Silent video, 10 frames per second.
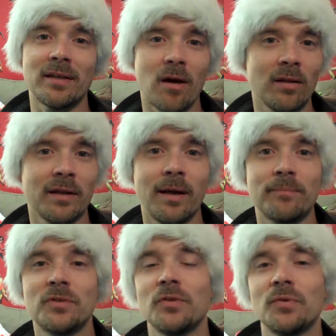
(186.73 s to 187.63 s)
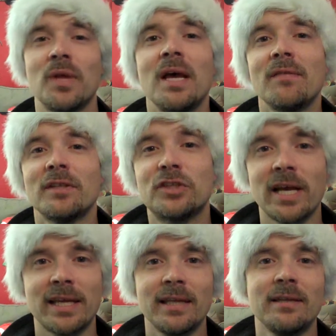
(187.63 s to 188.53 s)
Call it up to the
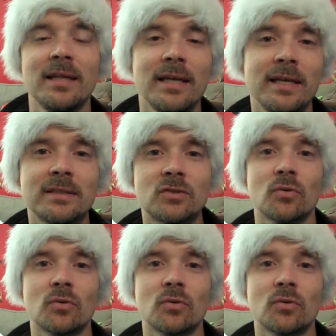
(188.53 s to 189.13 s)
check-in leads